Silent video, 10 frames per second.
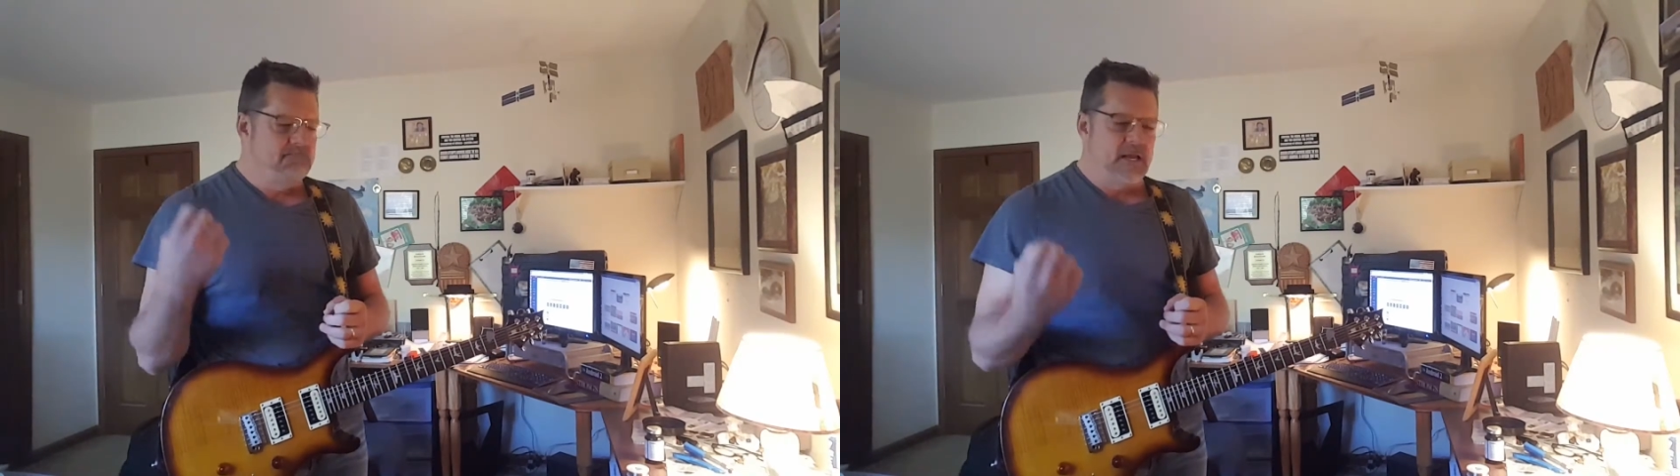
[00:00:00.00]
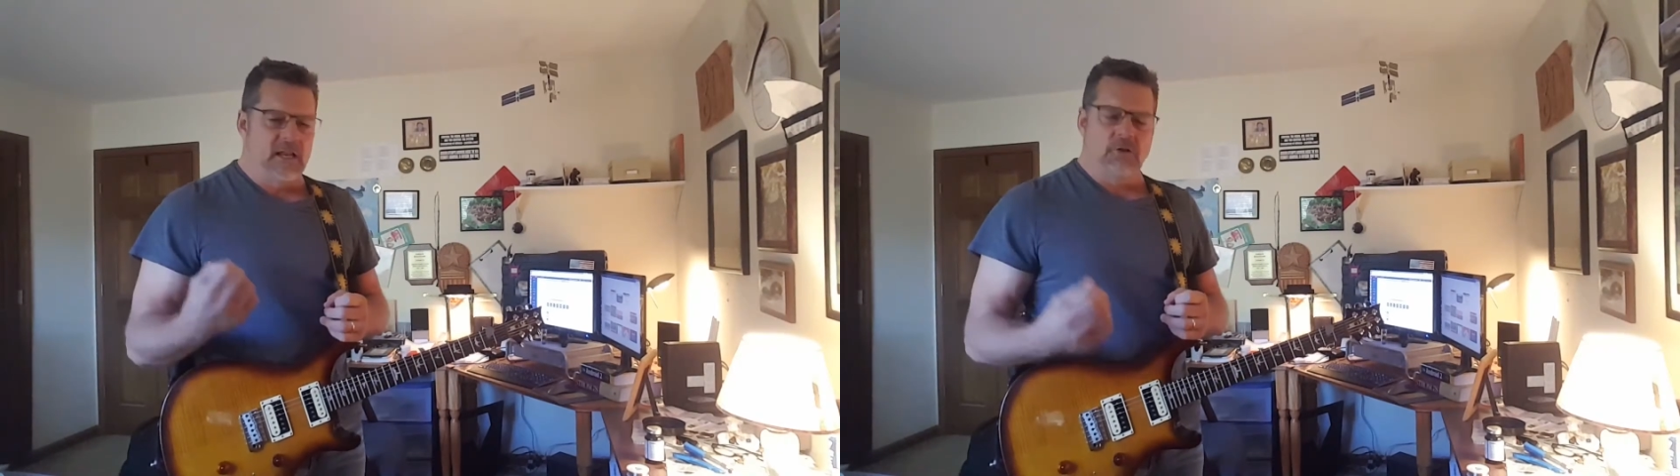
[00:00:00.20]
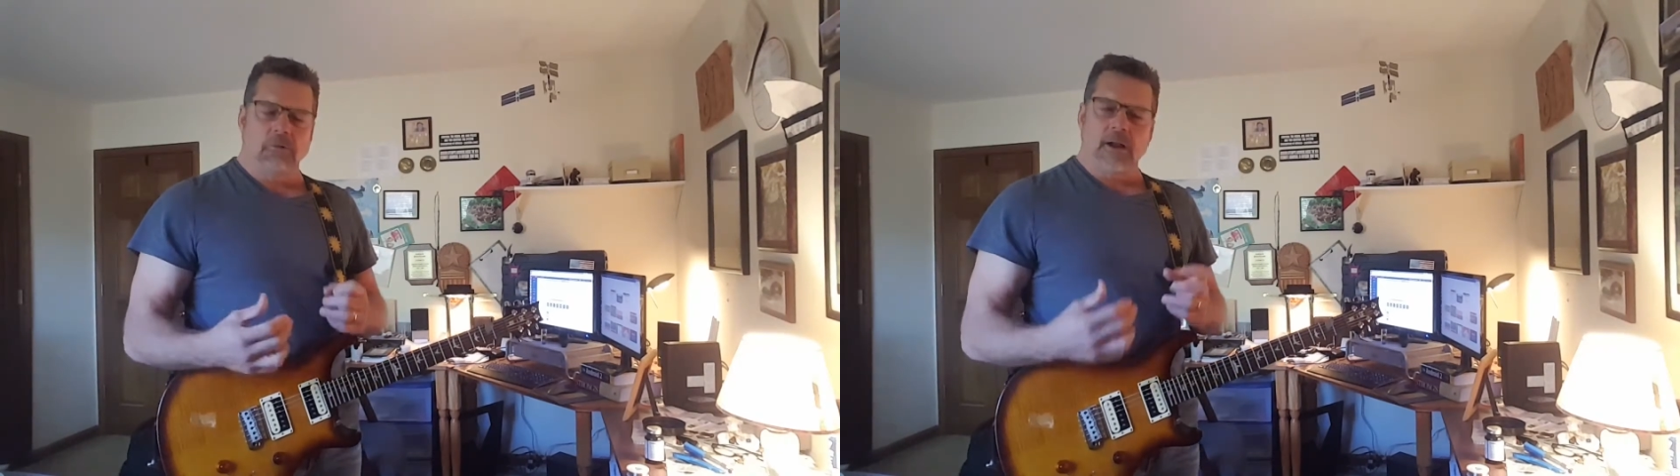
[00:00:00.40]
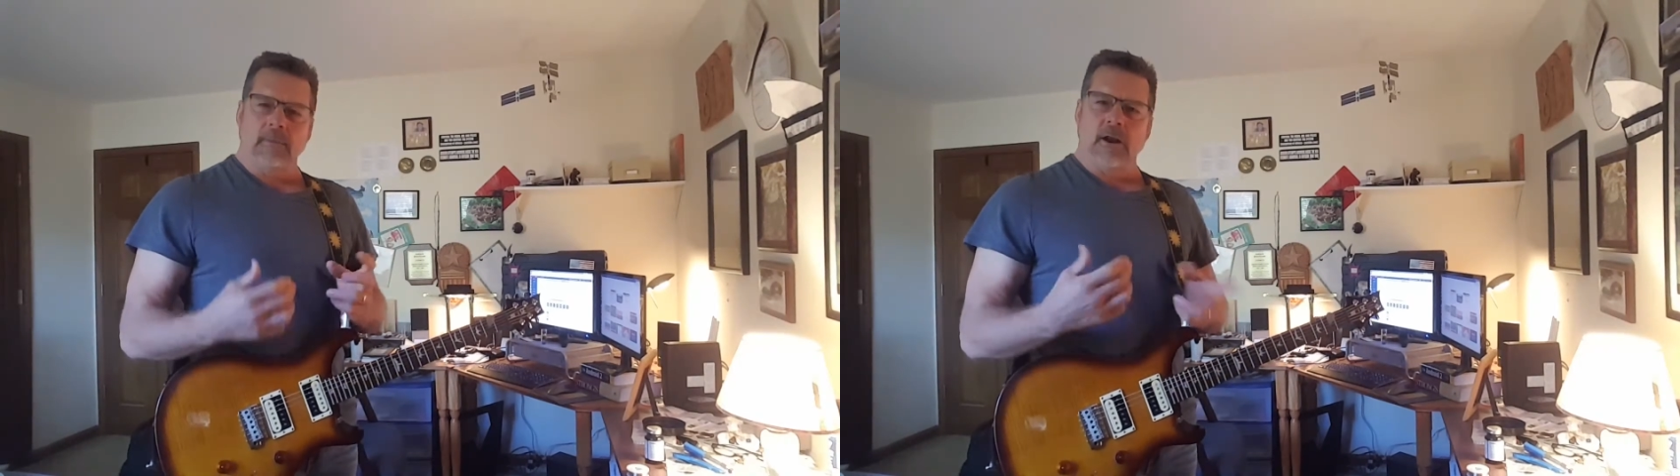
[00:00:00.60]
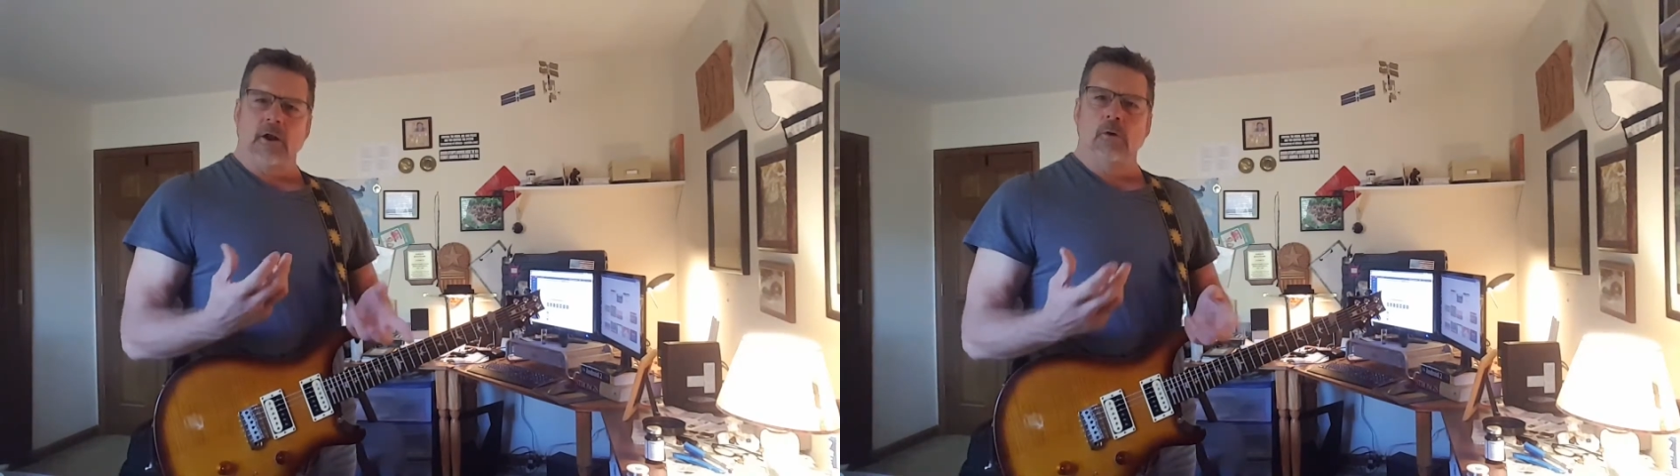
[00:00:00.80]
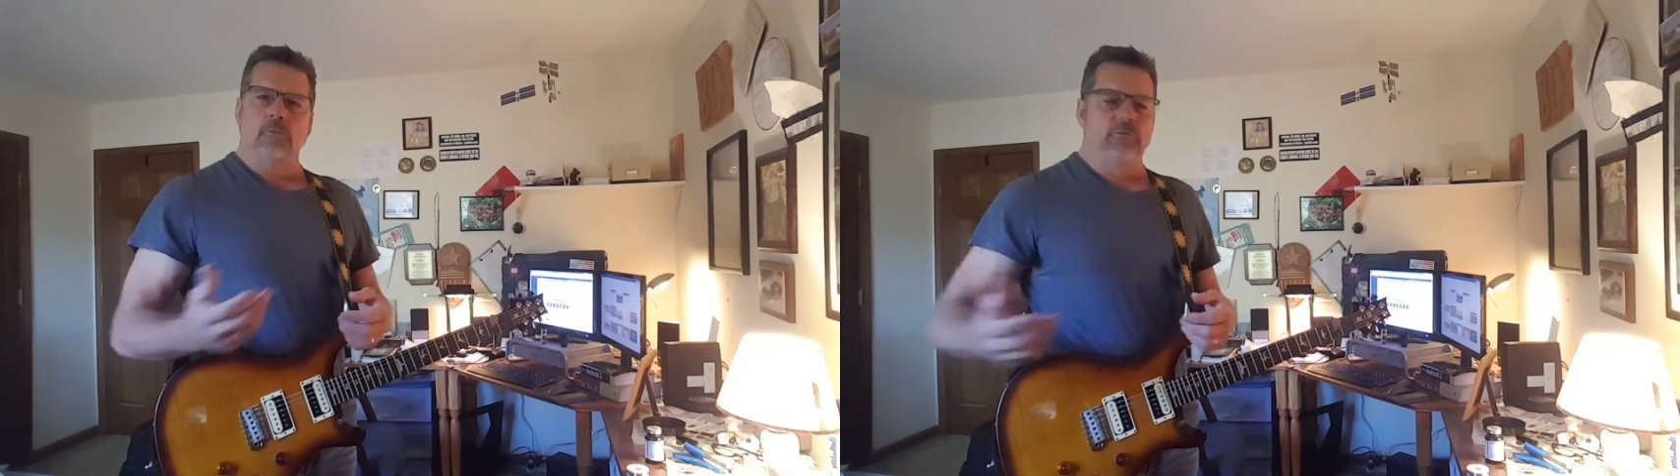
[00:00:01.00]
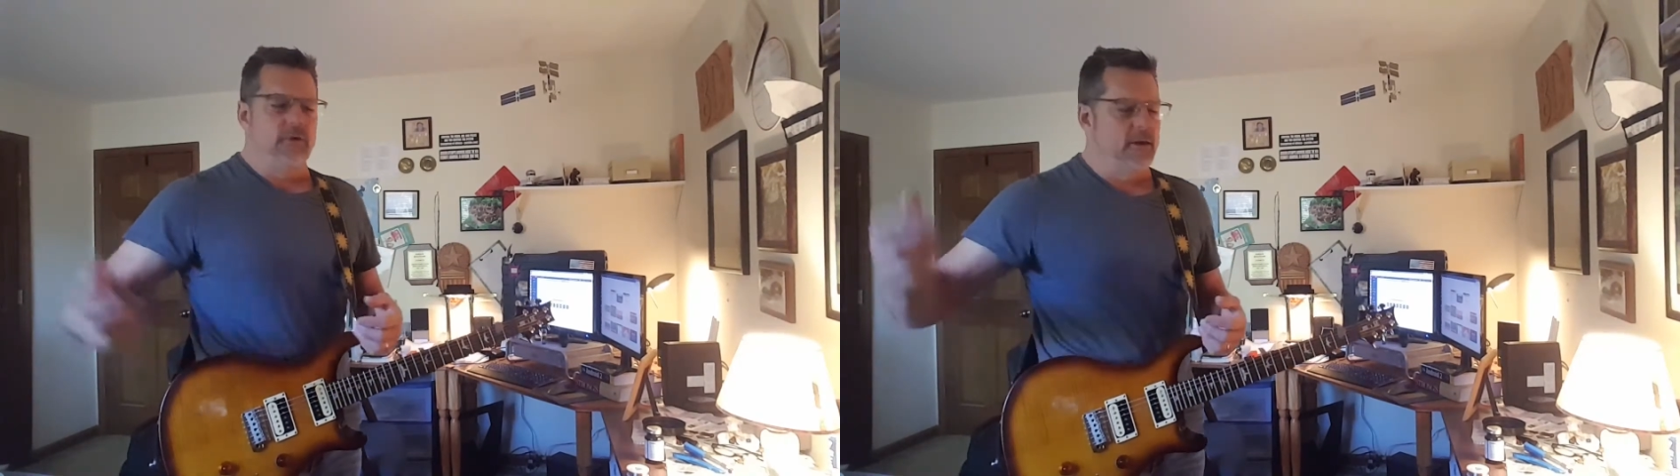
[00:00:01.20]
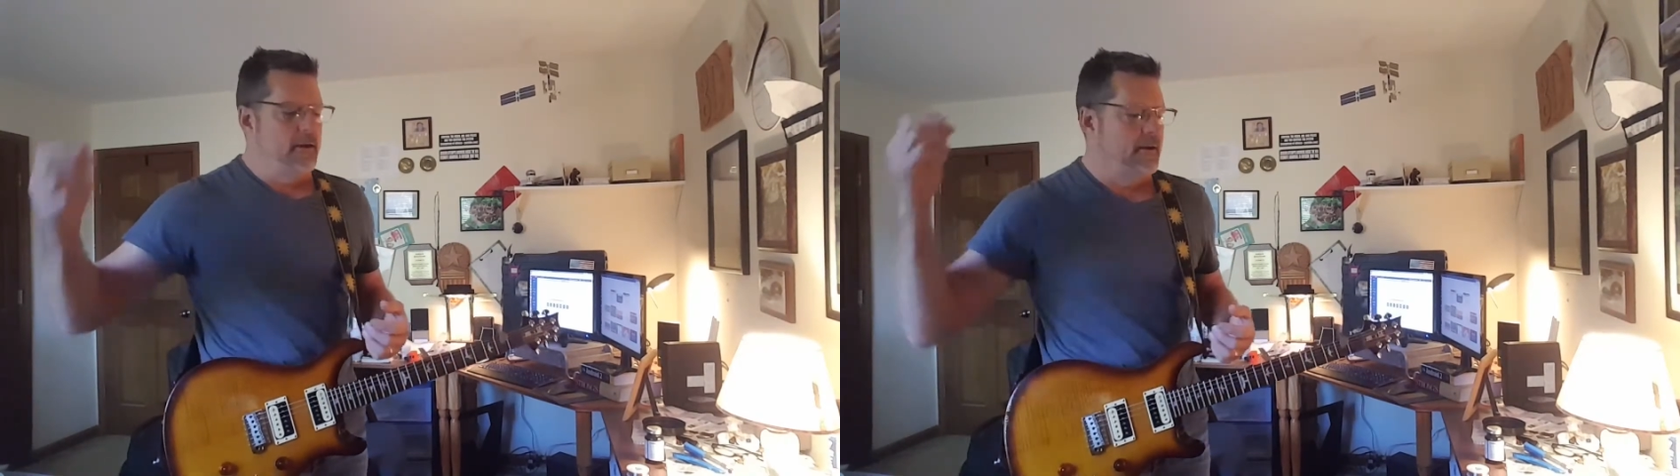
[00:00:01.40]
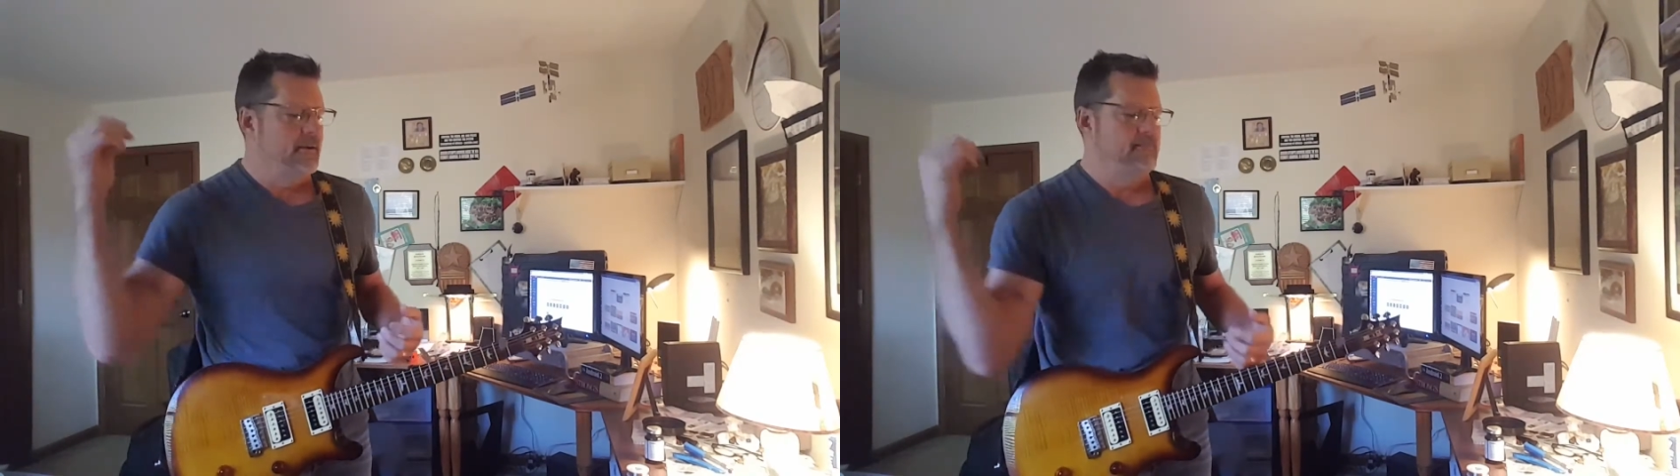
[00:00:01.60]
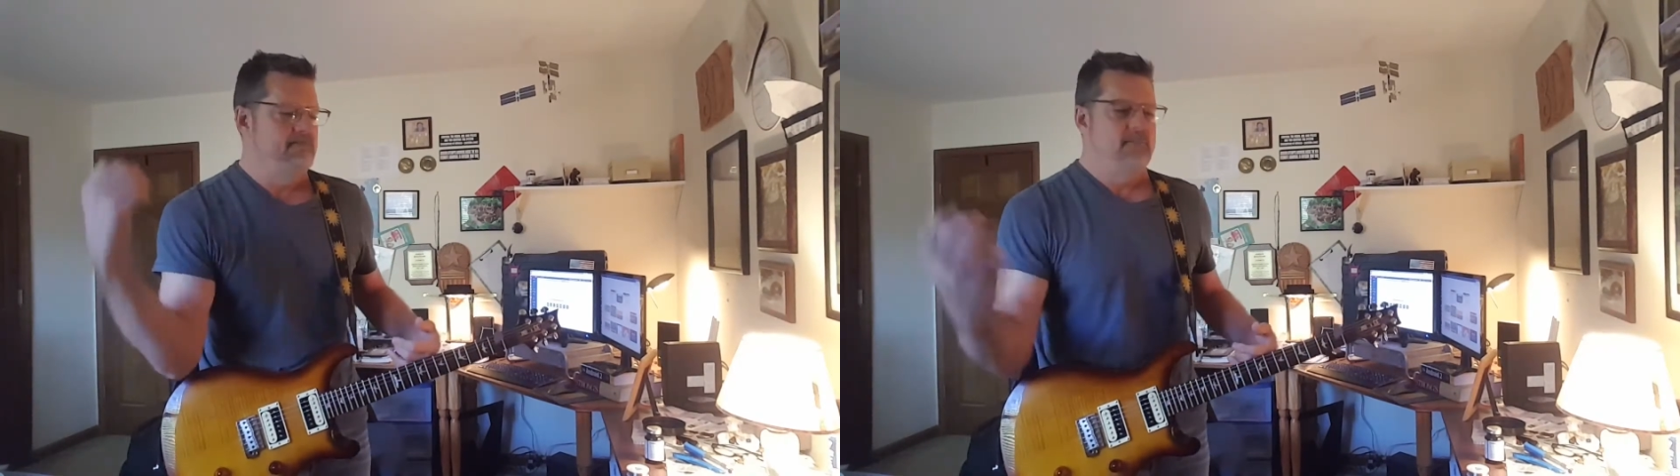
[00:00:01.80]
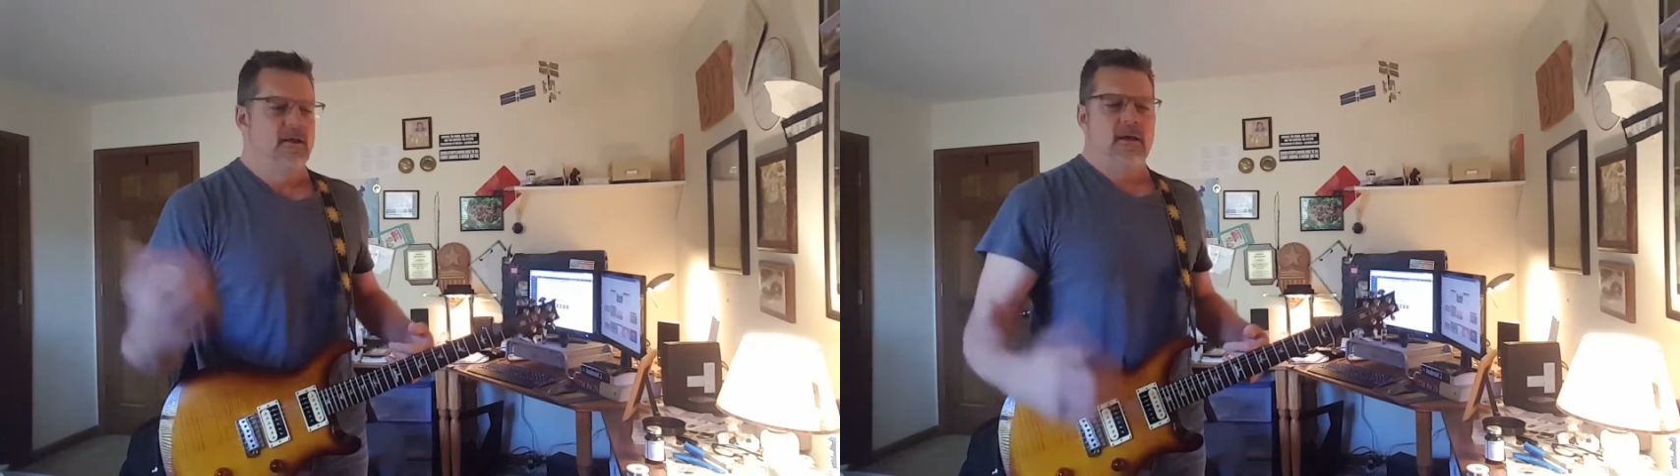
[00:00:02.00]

getting the right amount of notes in and